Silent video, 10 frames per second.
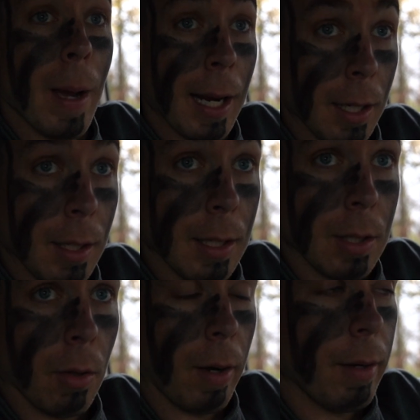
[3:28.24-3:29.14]
back into
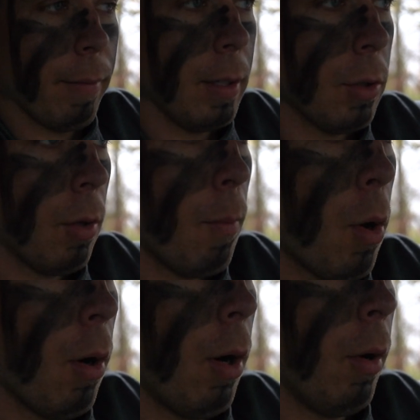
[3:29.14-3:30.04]
this terrain feature
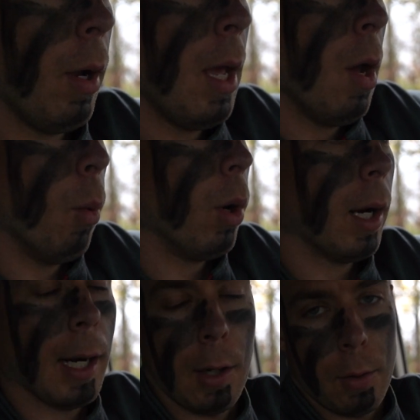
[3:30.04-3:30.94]
tomorrow.
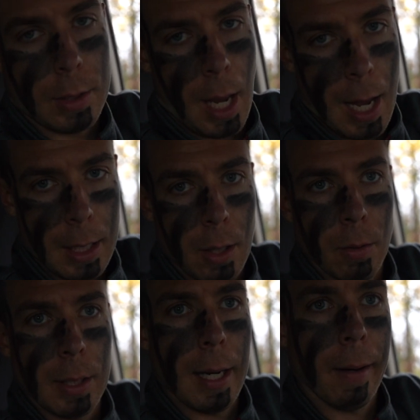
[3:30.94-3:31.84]
One, I know there's a hot
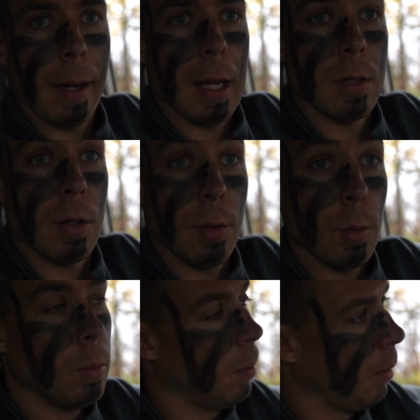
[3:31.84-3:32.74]
doe in the area.
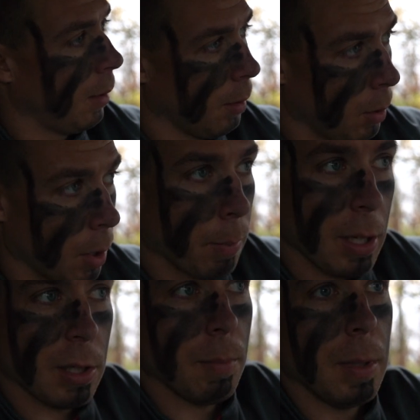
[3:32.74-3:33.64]
Two, gonna
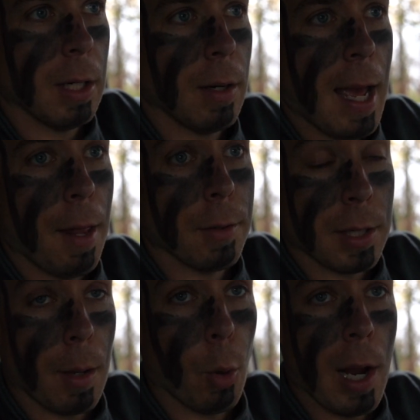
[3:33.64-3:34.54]
pinch some deer down. There's
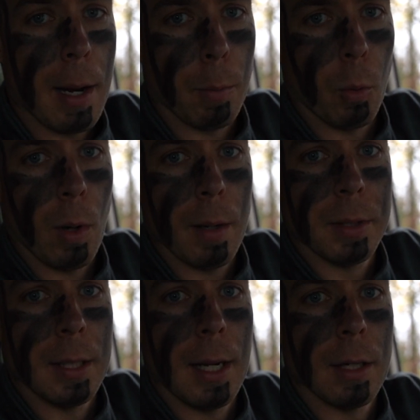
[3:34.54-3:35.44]
a couple hammer
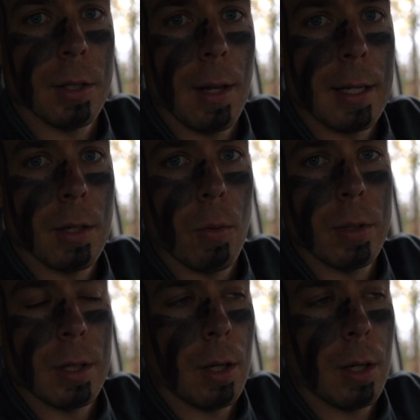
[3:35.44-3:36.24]
rubs in there, so that's always